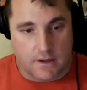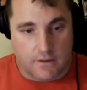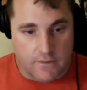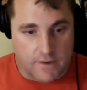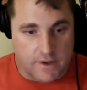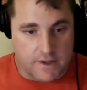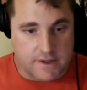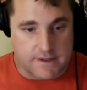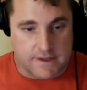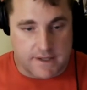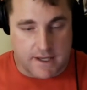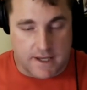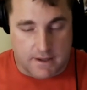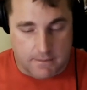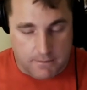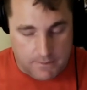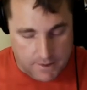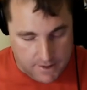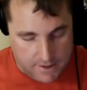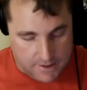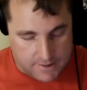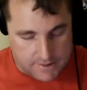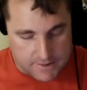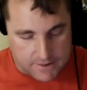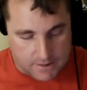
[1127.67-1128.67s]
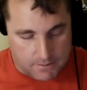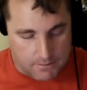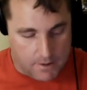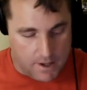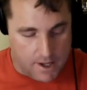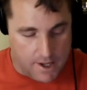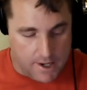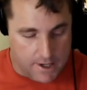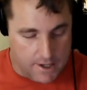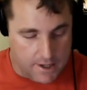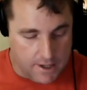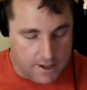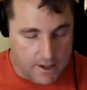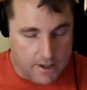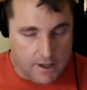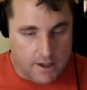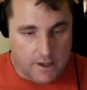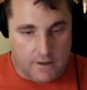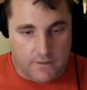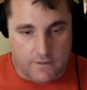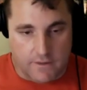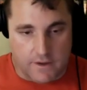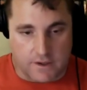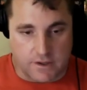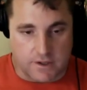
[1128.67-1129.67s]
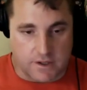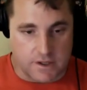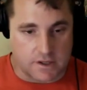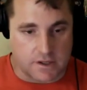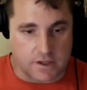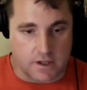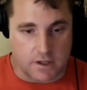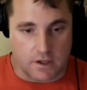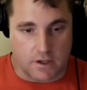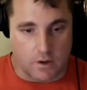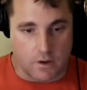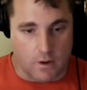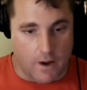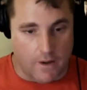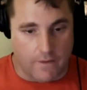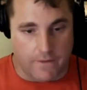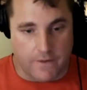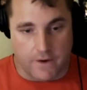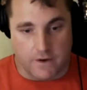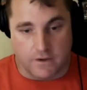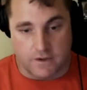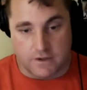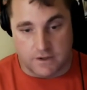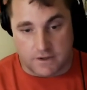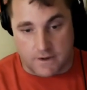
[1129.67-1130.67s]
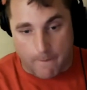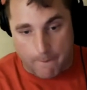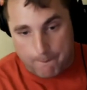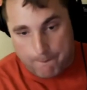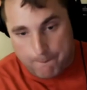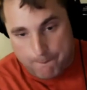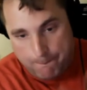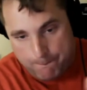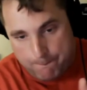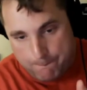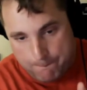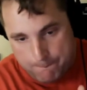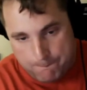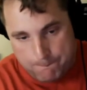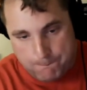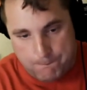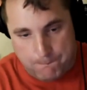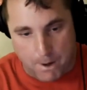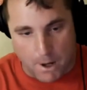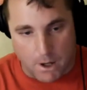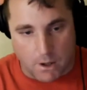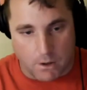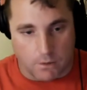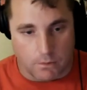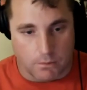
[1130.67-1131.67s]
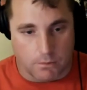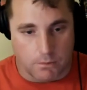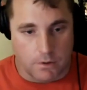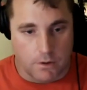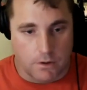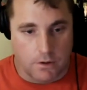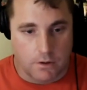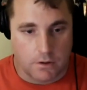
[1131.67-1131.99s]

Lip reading: This team needs somebody that's just going to go out there and just go boom.